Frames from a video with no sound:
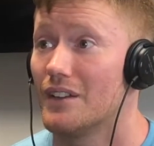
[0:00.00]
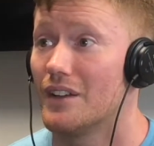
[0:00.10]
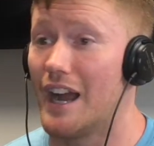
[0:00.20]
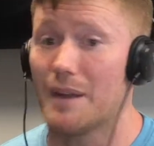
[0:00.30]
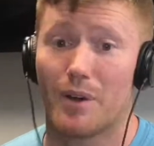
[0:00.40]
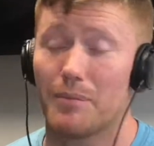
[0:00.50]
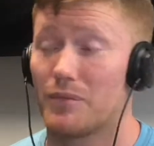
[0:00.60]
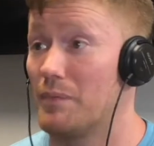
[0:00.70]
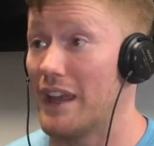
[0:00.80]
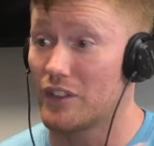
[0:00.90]
Hype up,
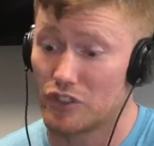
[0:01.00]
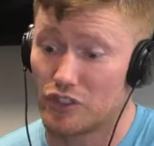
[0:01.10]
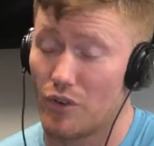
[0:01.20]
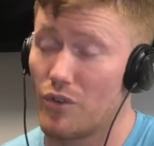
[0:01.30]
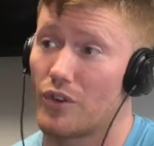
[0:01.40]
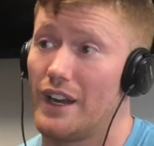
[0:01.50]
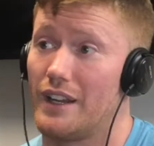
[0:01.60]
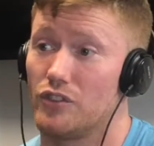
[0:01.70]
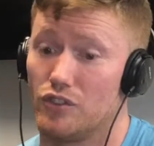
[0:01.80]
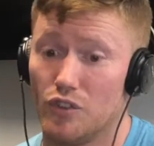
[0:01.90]
make the show
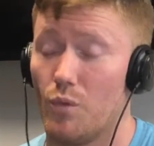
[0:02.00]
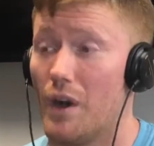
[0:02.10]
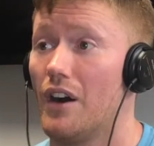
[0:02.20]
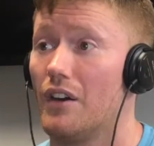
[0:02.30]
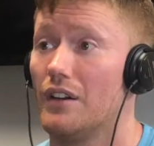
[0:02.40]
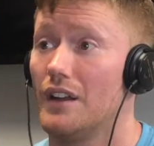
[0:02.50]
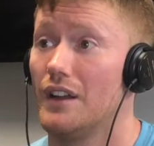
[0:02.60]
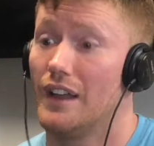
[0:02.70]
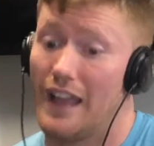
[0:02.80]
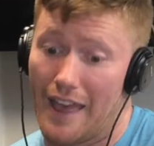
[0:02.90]
great, do well,
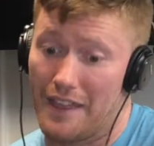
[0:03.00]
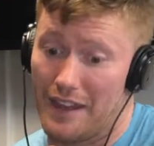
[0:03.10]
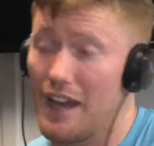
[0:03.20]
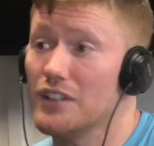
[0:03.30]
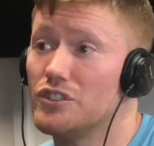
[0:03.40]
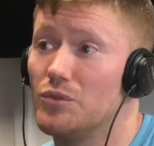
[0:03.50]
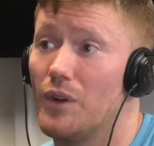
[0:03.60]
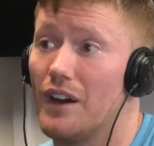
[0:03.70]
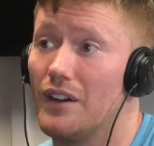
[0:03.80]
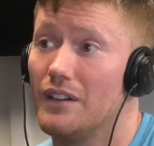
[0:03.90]
and then I'll do well.